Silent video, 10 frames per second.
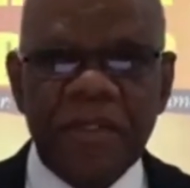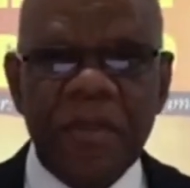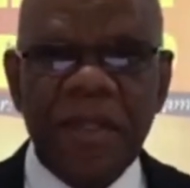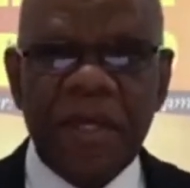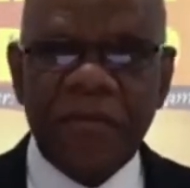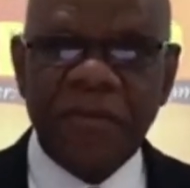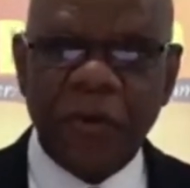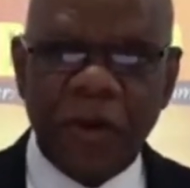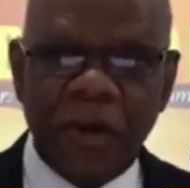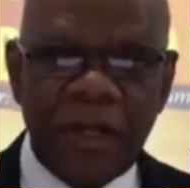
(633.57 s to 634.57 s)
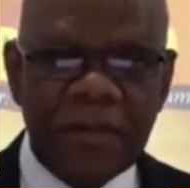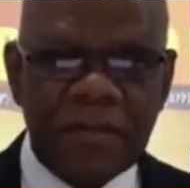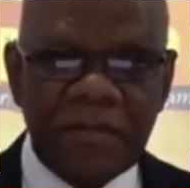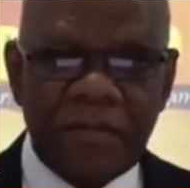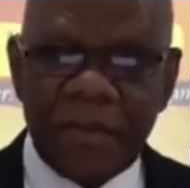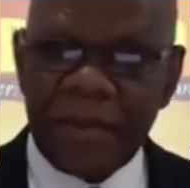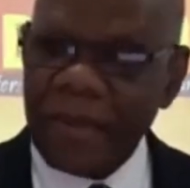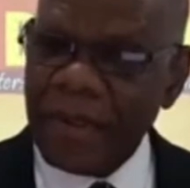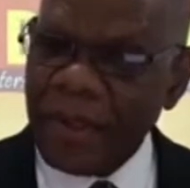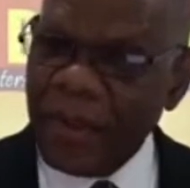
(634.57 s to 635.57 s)
So therefore,
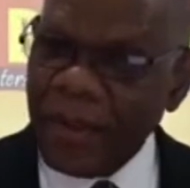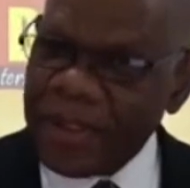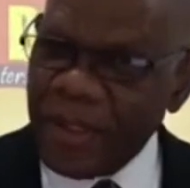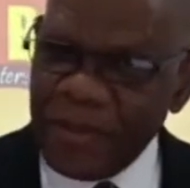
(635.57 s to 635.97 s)
it's